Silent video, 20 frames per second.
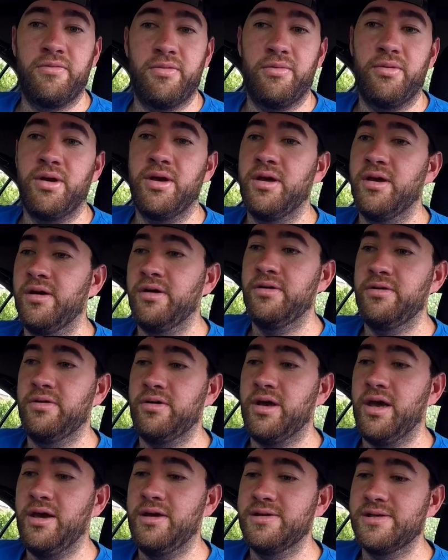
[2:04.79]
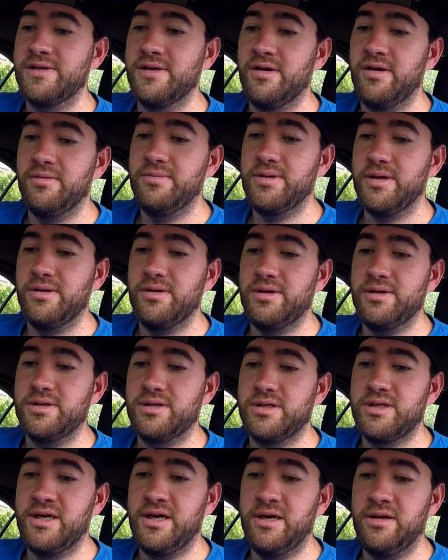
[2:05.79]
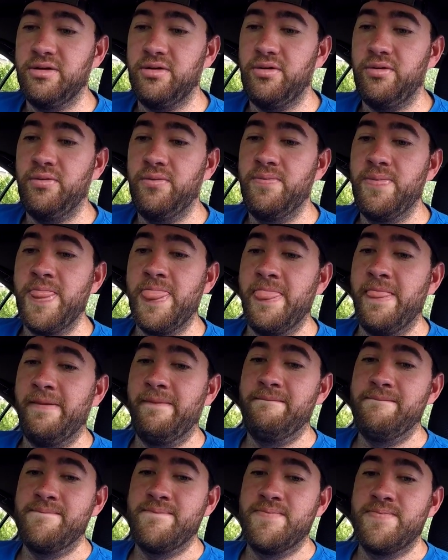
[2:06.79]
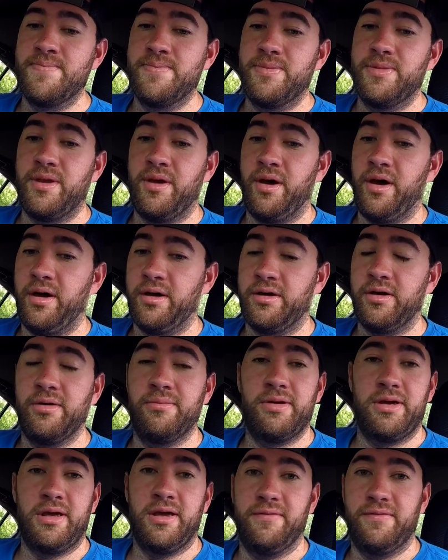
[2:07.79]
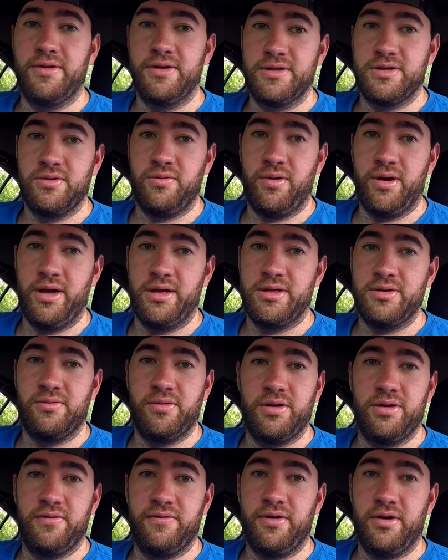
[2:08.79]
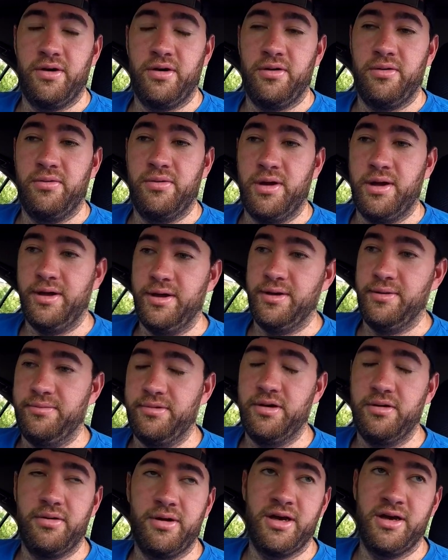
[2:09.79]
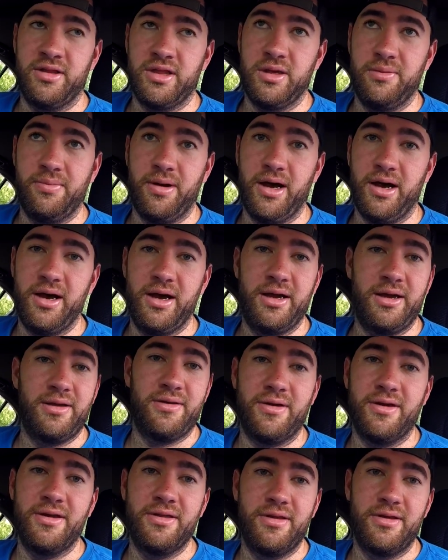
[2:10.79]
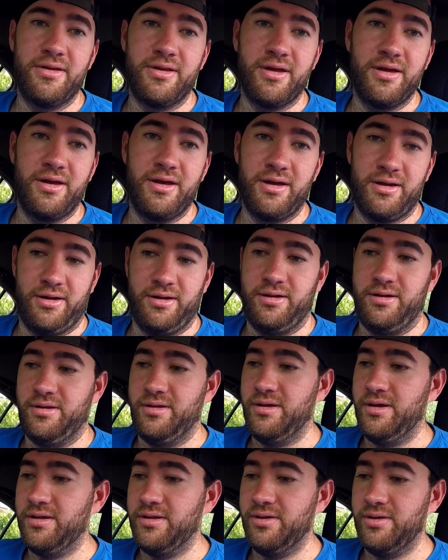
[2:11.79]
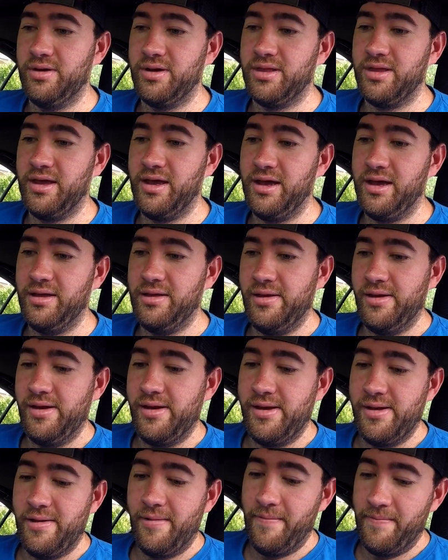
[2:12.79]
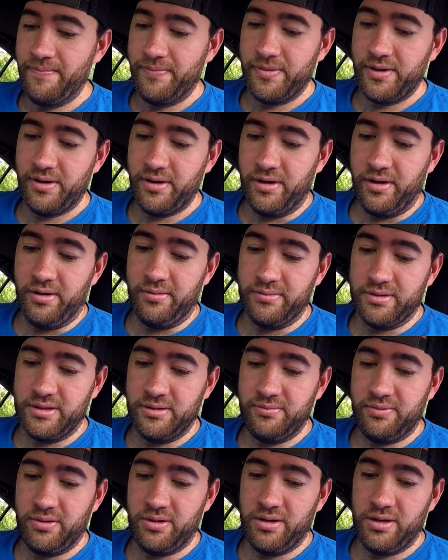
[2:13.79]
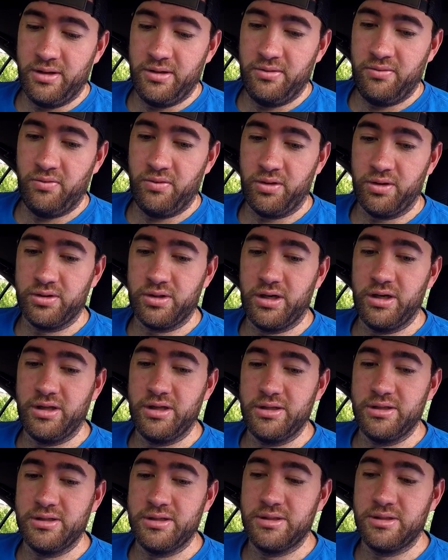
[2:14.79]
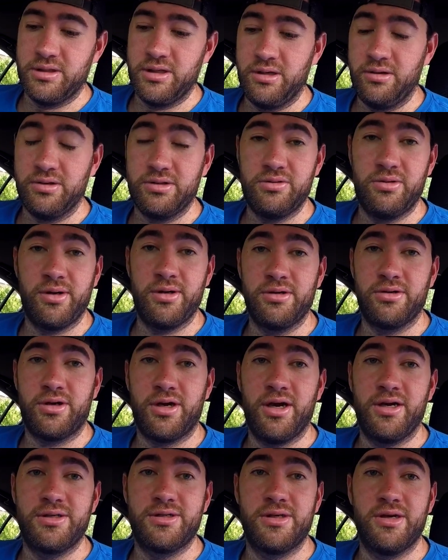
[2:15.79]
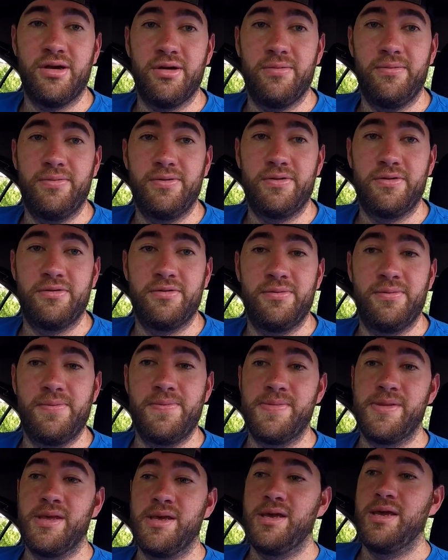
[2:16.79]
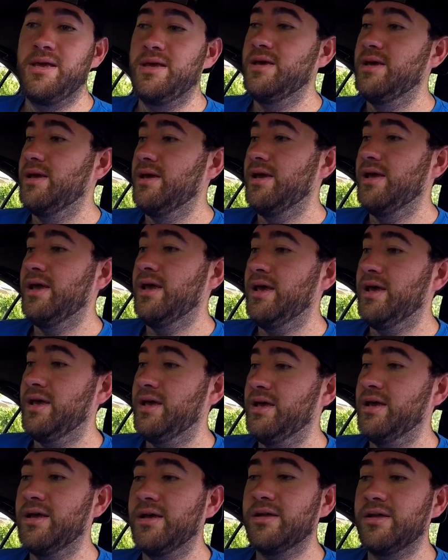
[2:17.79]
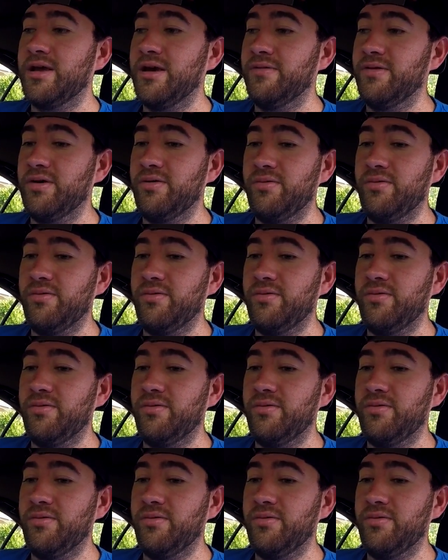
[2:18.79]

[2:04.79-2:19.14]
When we hit 100k subs on this channel, gonna be giving this away to one of y'all. You don't have to buy anything, nothing like that. Simply, we're gonna get this channel to 100k subs and giving it